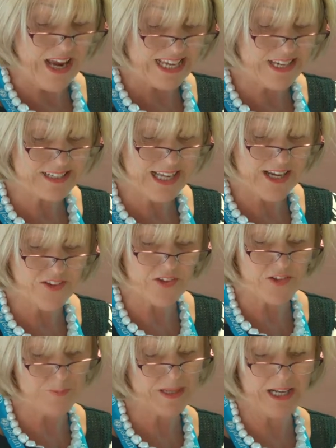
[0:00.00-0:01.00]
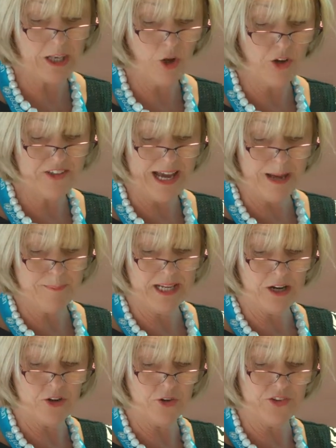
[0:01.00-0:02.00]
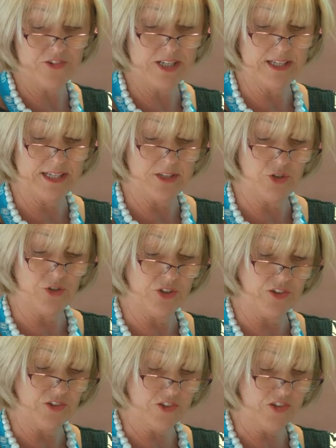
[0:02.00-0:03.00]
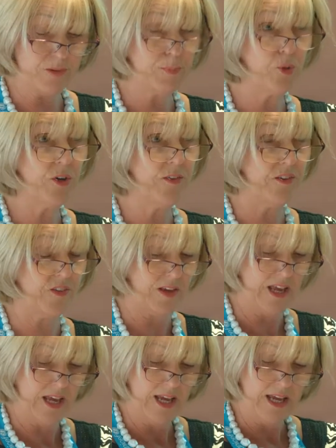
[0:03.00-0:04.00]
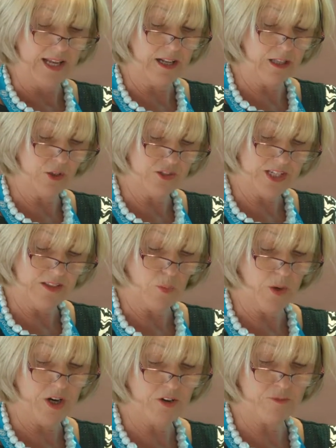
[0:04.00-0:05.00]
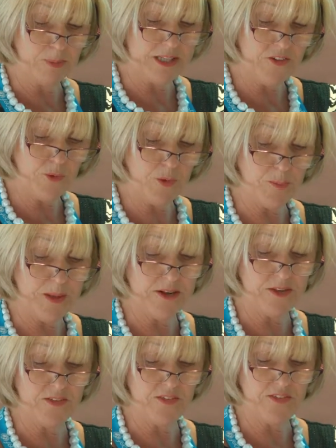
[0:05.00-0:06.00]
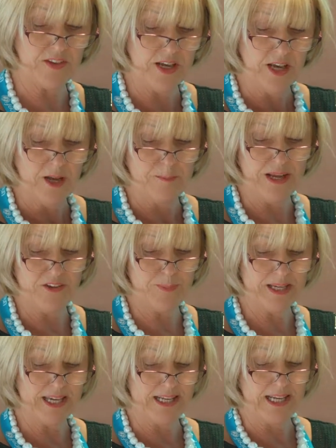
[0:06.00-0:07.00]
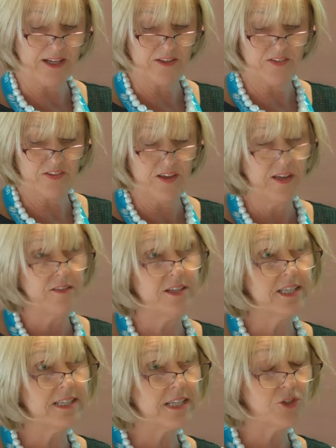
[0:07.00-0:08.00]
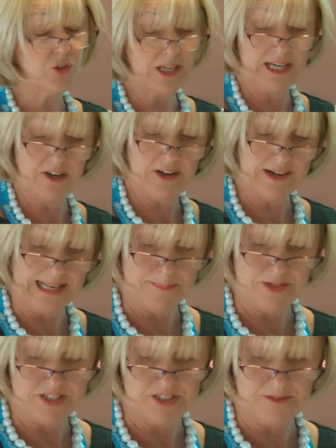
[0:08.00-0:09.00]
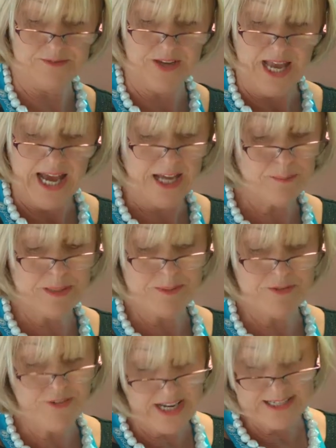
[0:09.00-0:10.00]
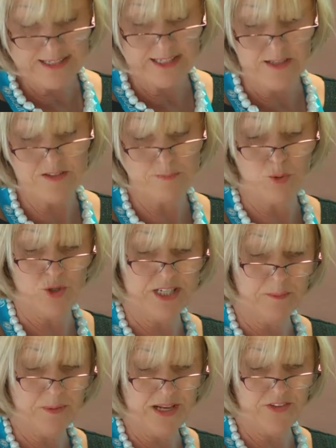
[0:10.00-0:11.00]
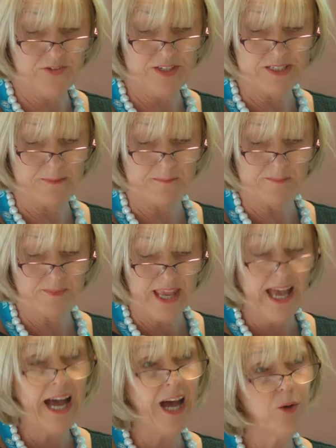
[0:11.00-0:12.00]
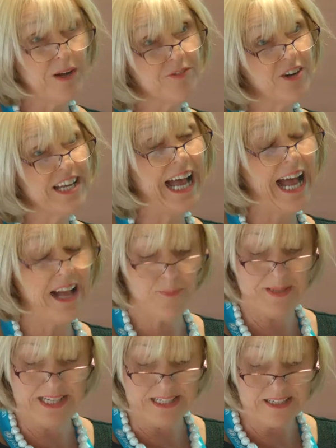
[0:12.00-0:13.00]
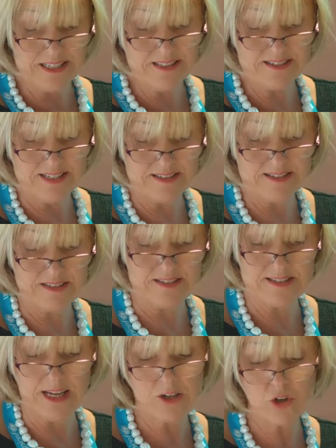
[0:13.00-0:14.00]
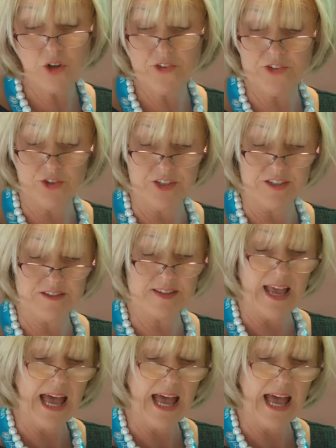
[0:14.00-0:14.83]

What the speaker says: recognised that there's been a lot happening across neonatal units to support this, including the work of Bliss with Parents, Best Beginnings, the Neonatal Care Collaborative and Baby Friendly supporting breastfeeding. However, has been inconsistent across units